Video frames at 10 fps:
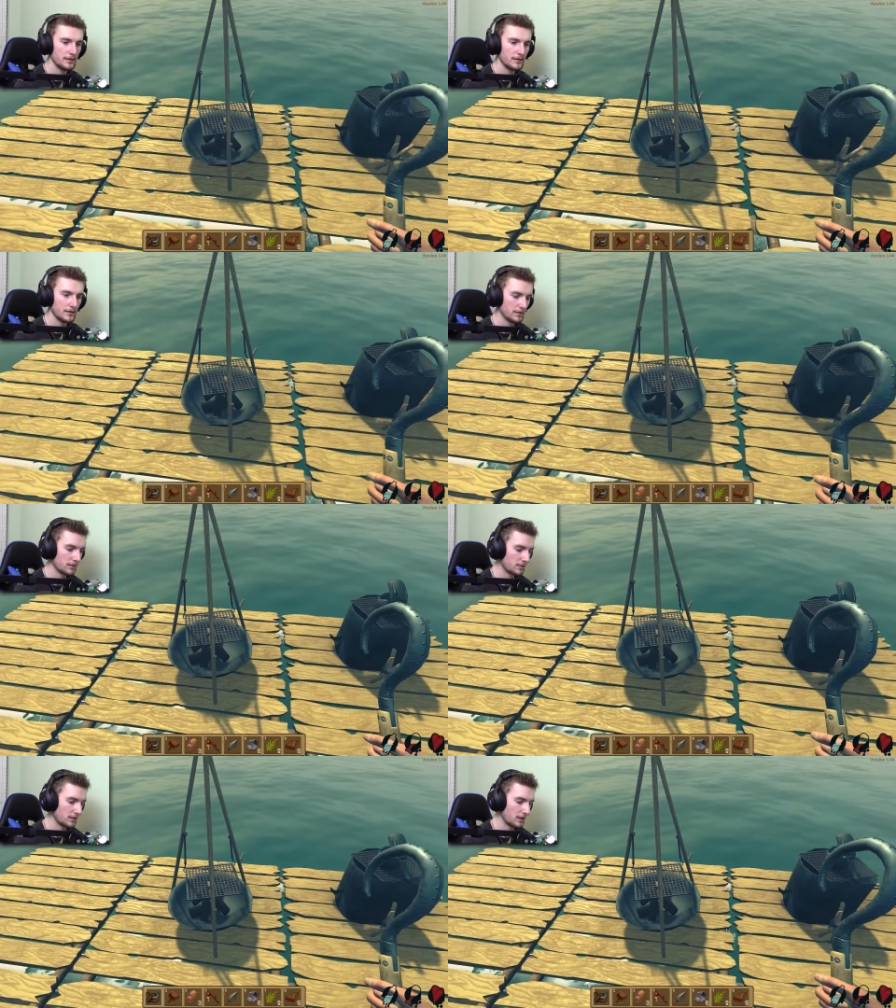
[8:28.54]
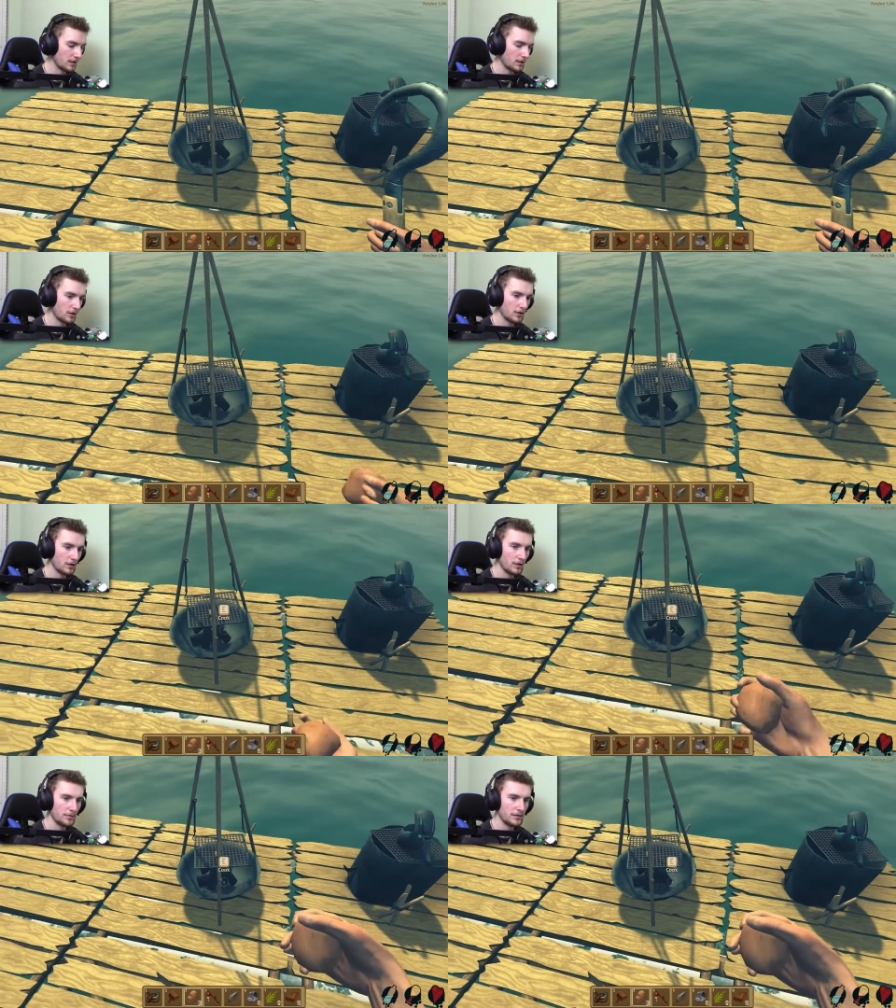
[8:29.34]
All right, let's uh, cook
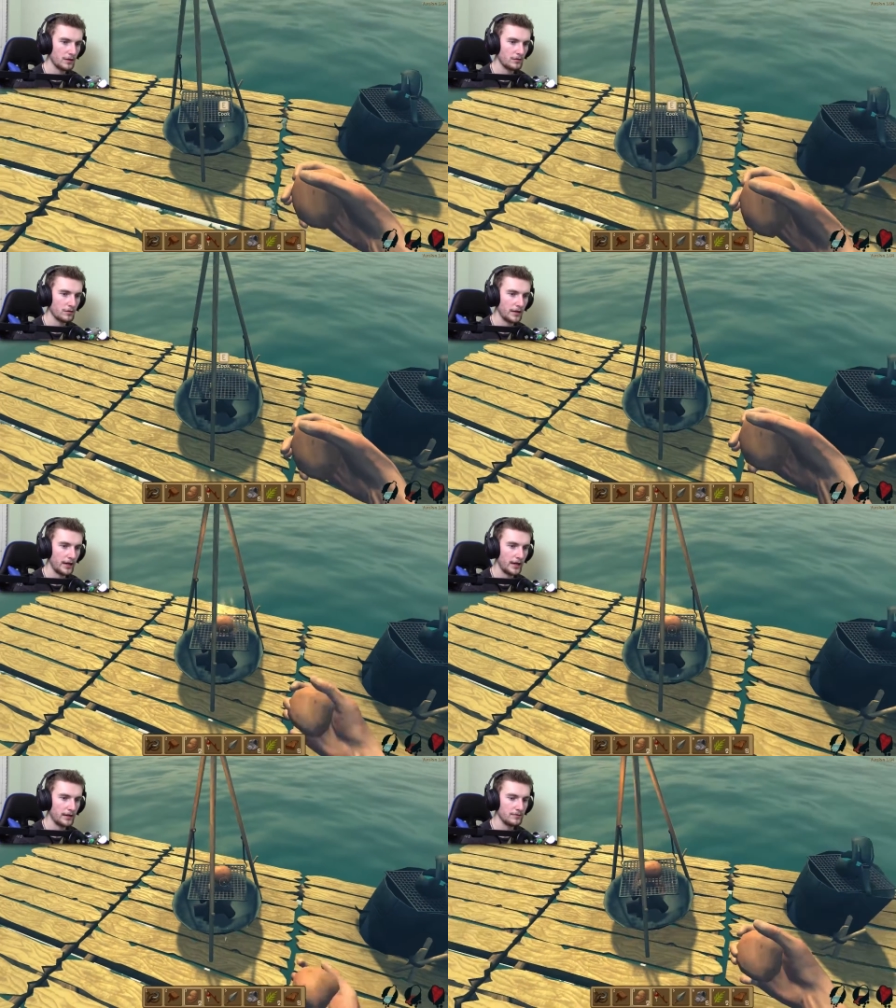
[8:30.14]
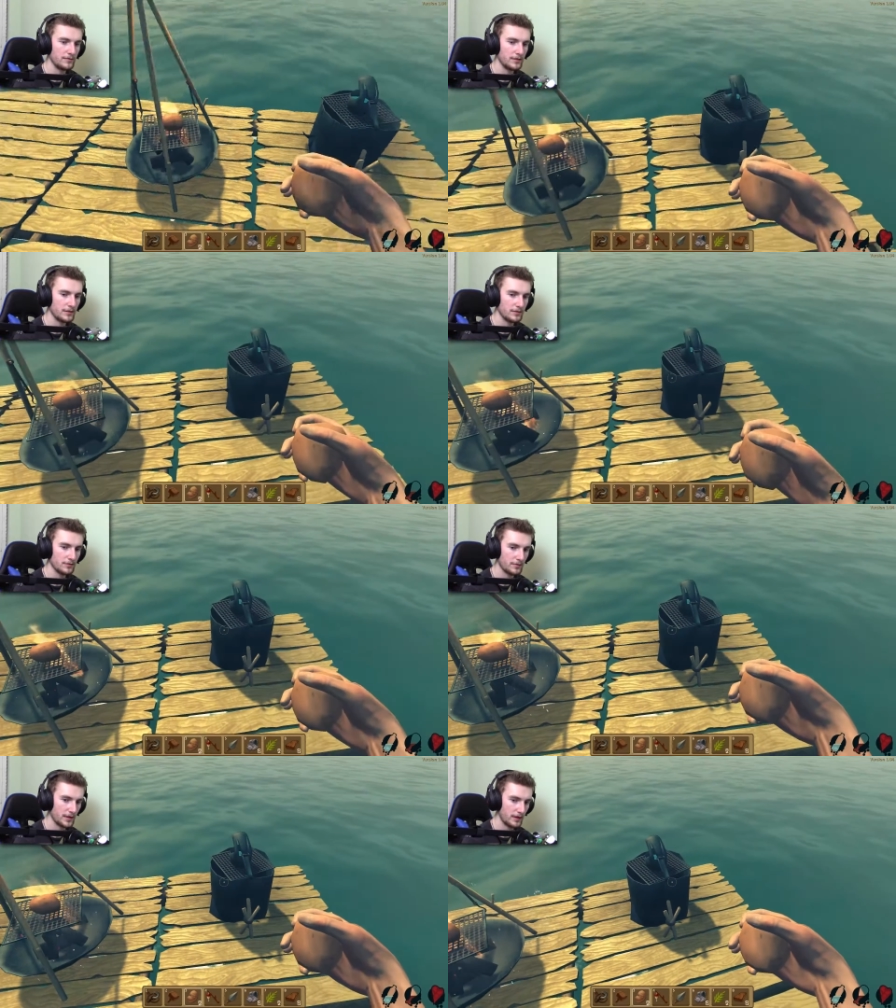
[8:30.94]
the potato I have,
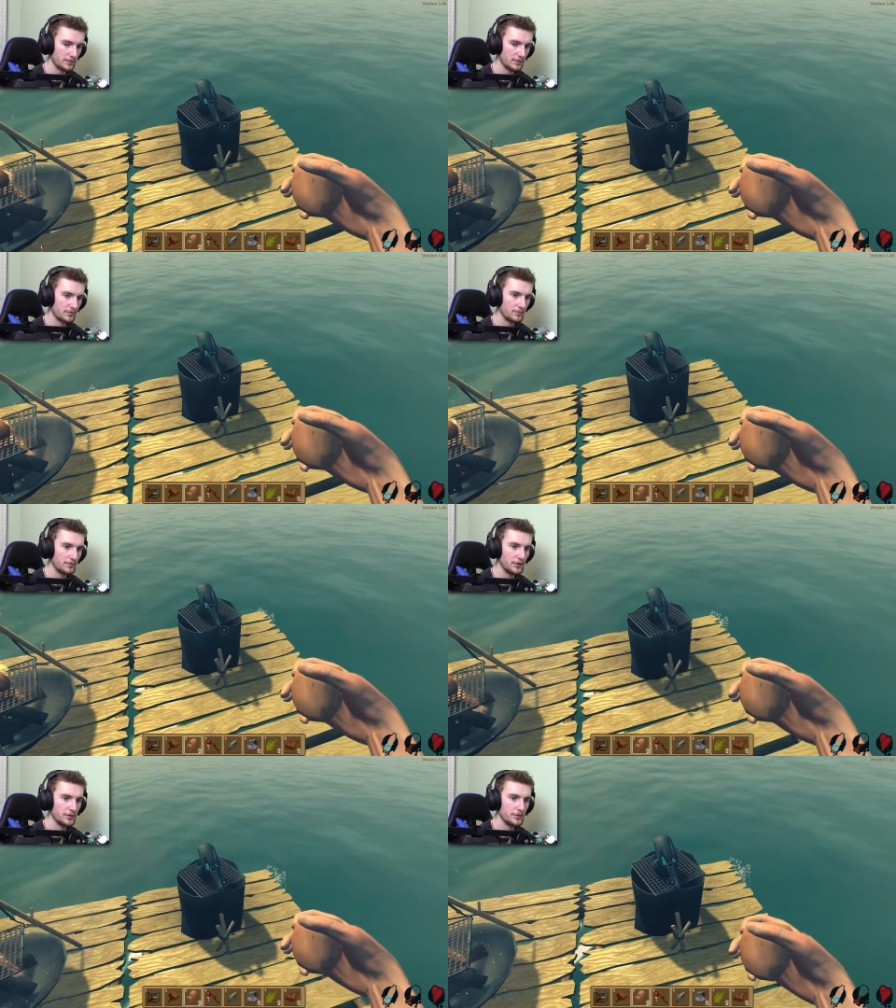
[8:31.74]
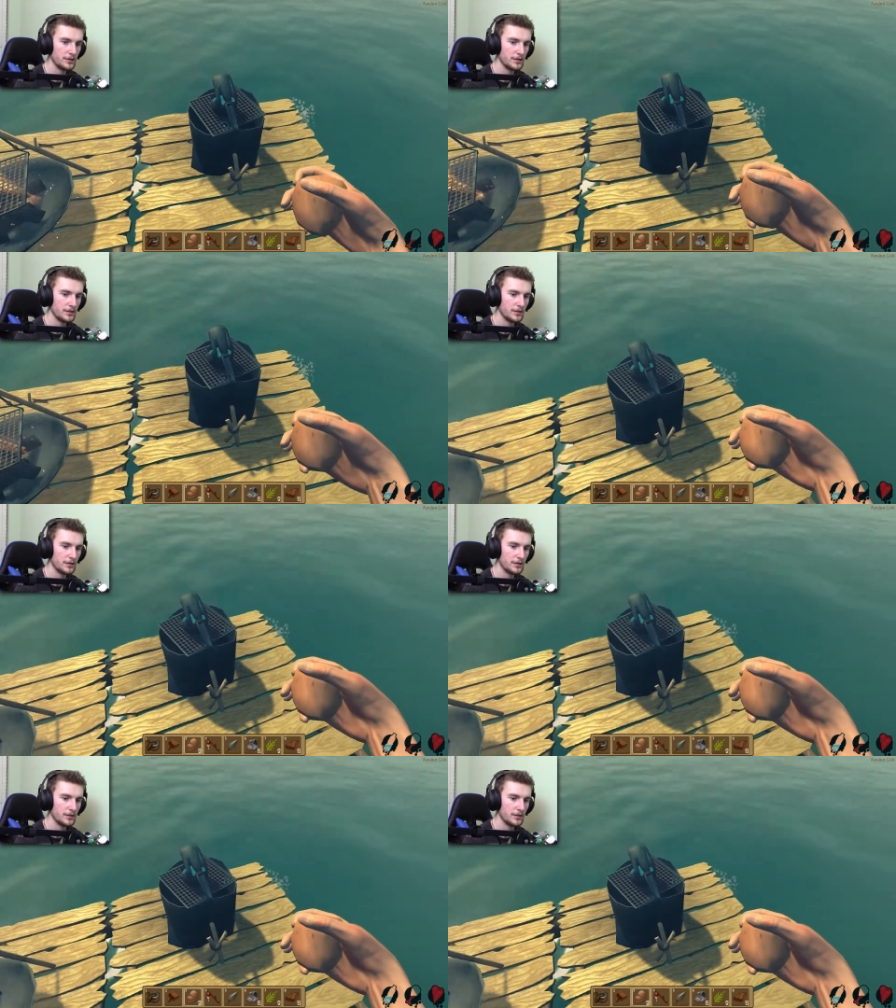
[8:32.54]
so we have some food.